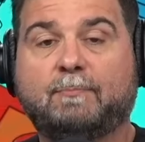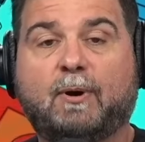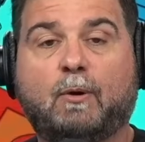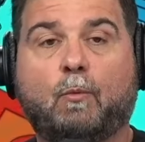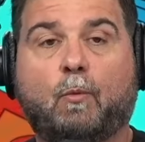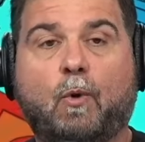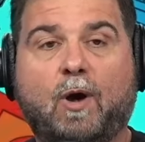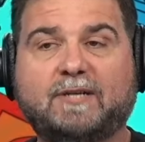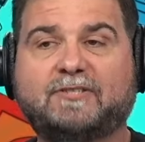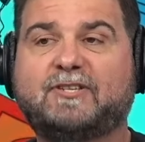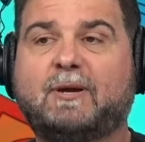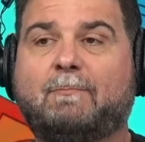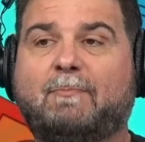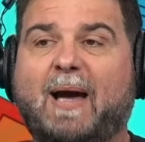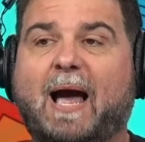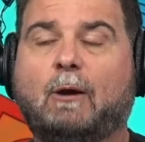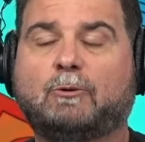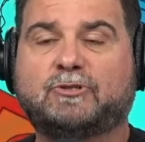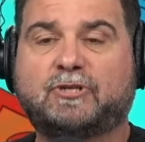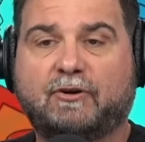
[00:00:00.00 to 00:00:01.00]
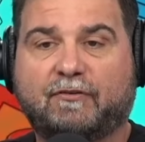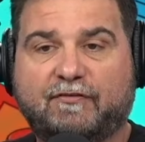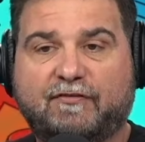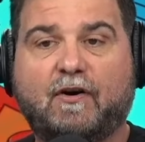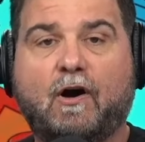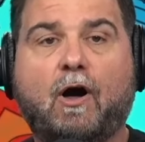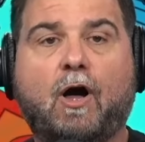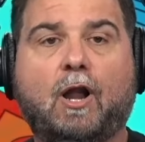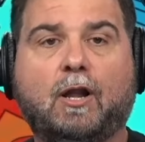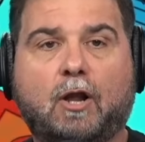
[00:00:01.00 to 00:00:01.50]
But what's about to
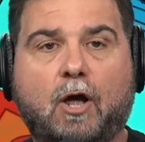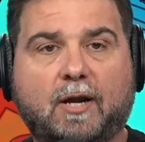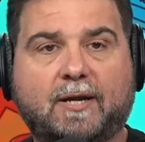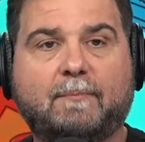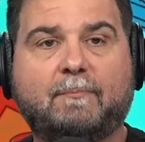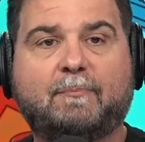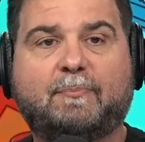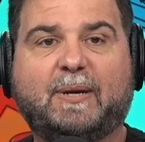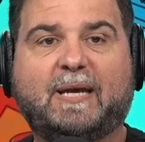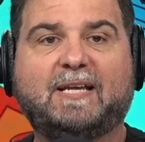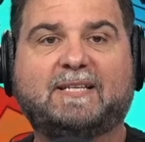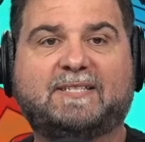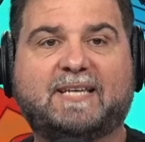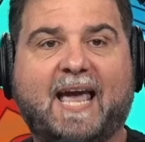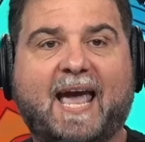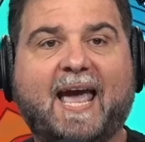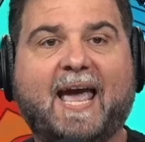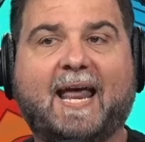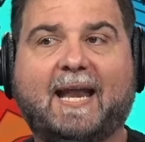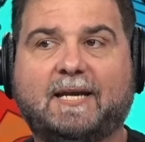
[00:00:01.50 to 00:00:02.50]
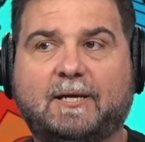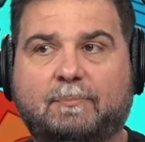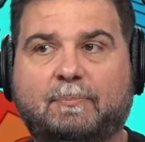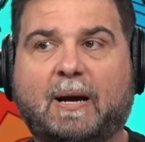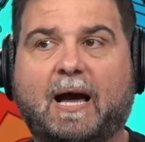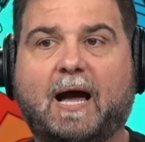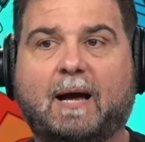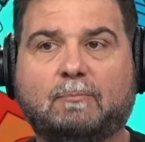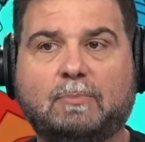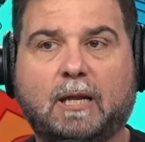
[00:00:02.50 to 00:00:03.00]
fall on Embiid's head,
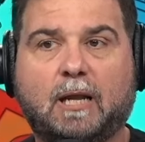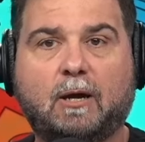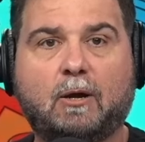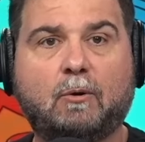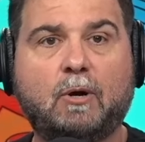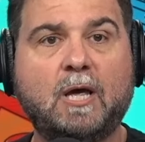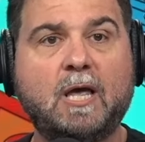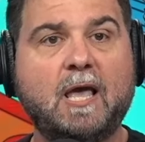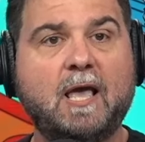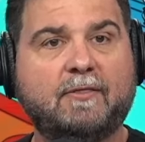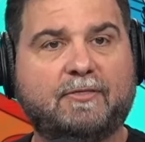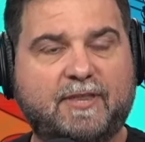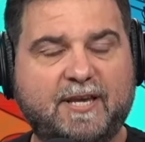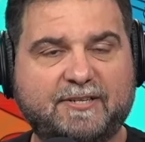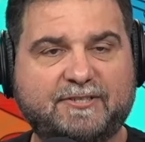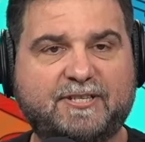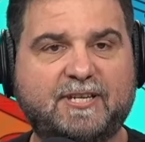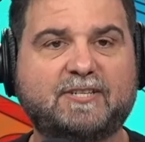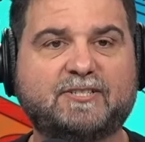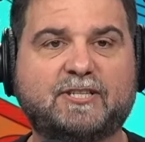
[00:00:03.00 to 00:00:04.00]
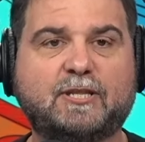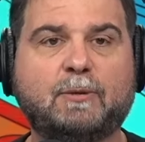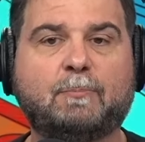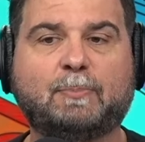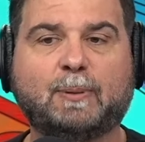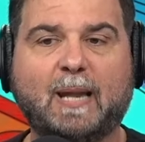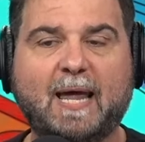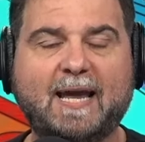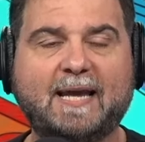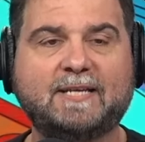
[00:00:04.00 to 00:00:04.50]
Pablo? This is the
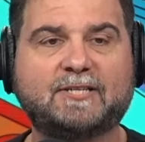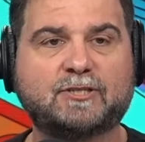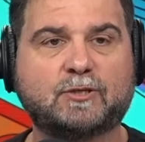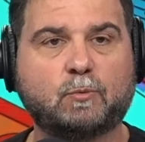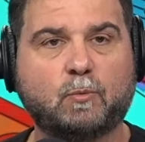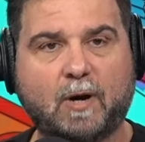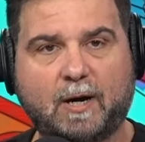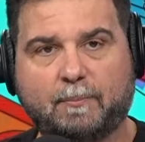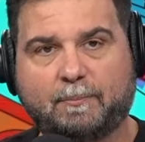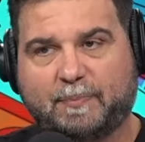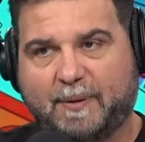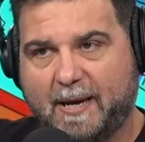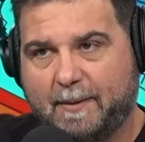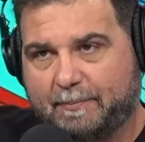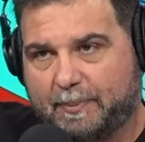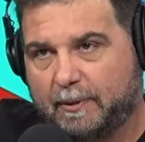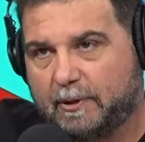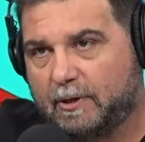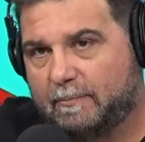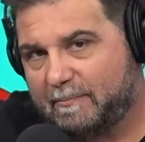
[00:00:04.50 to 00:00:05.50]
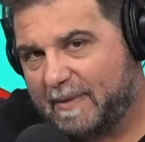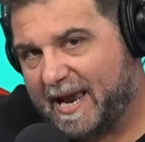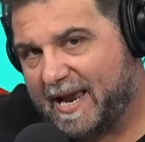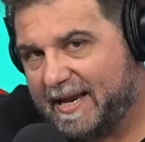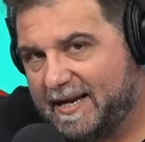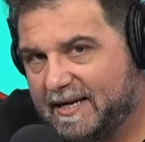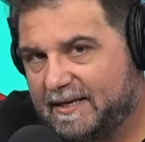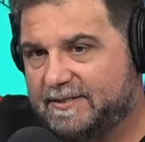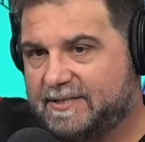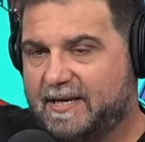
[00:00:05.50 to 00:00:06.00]
place where people are made
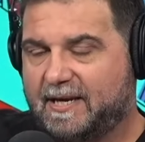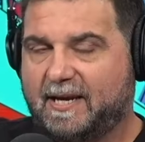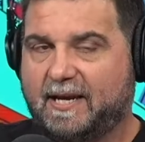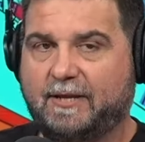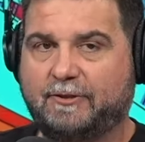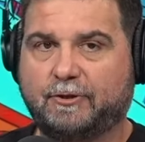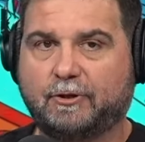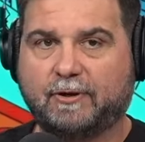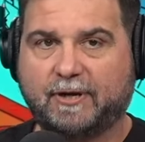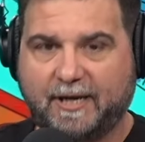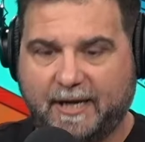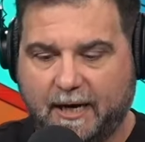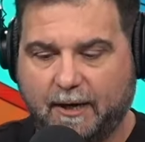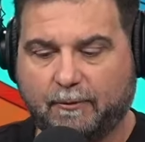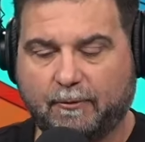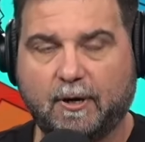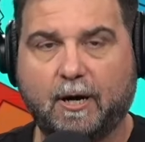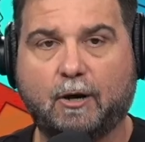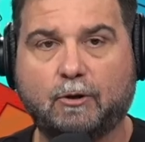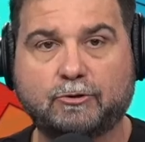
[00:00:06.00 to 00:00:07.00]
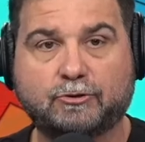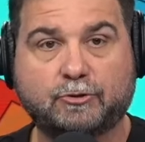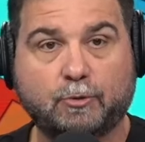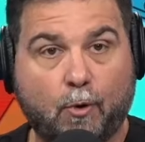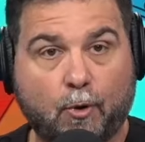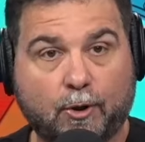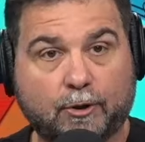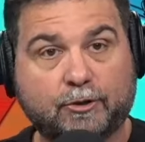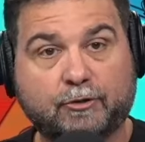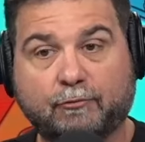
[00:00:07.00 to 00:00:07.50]
into either heroes
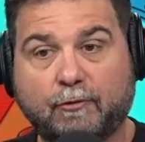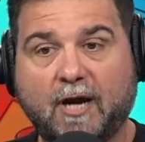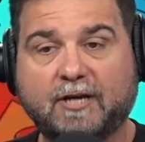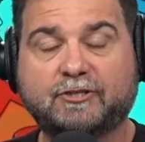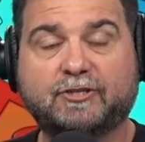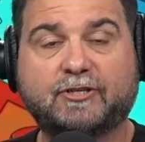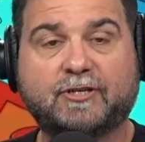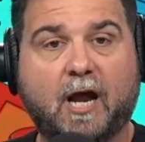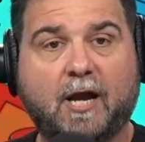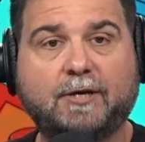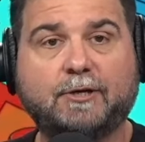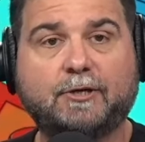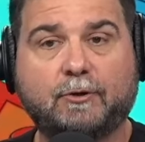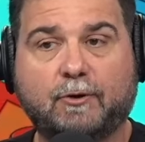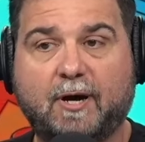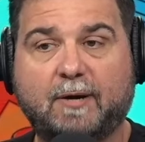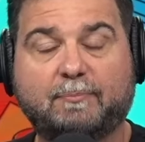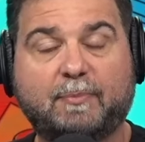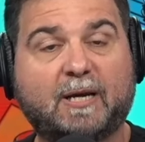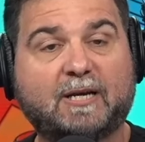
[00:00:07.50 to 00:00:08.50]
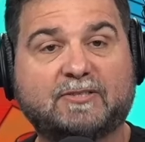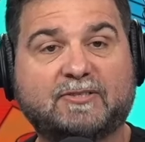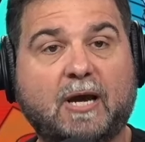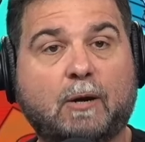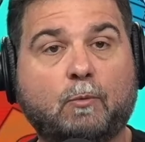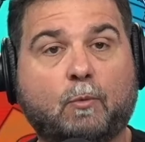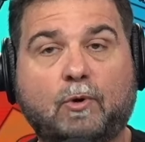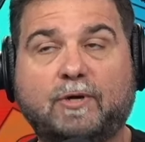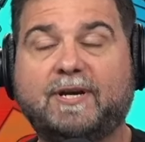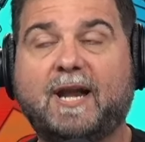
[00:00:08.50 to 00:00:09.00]
or crushed under it, because I
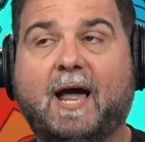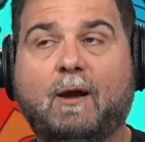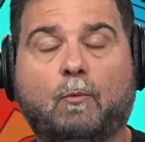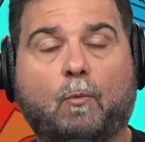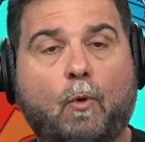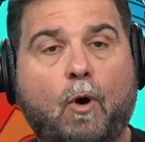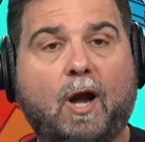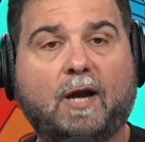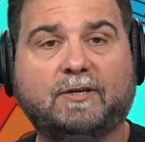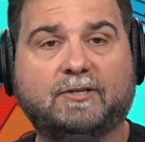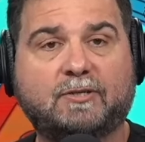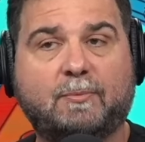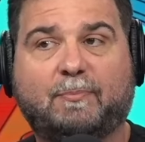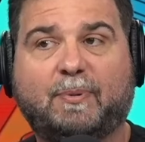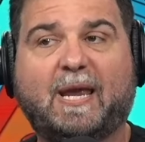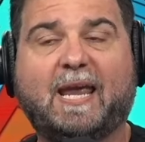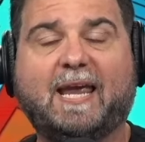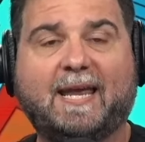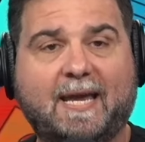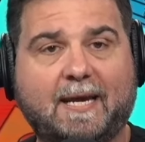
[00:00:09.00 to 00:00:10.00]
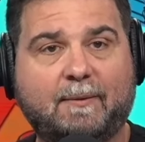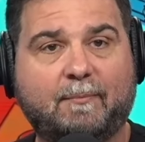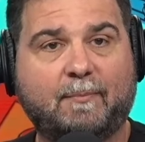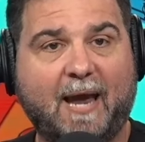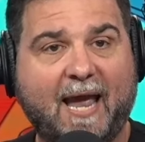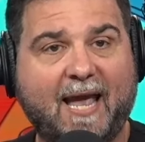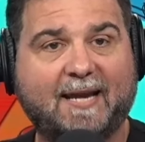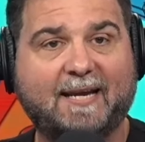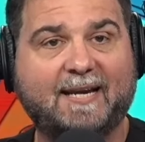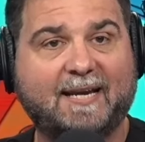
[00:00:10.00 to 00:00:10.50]
would not want to be him
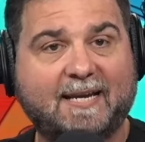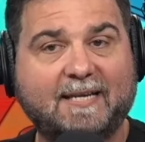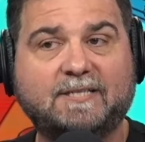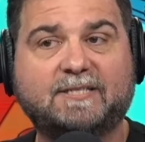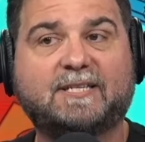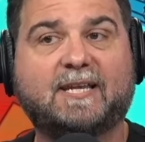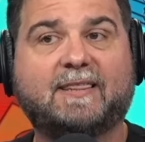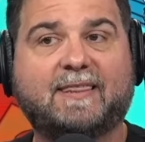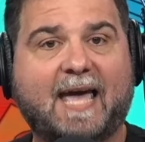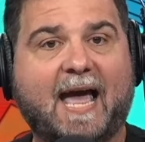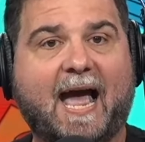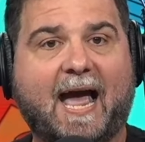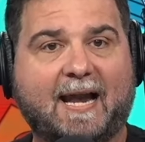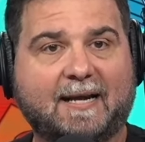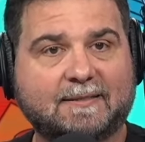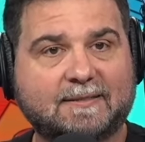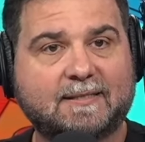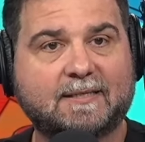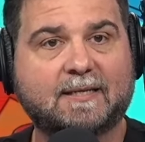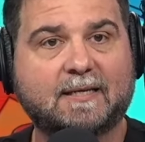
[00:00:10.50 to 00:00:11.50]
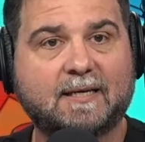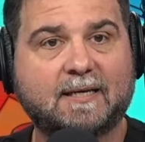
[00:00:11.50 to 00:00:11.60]
headed into that.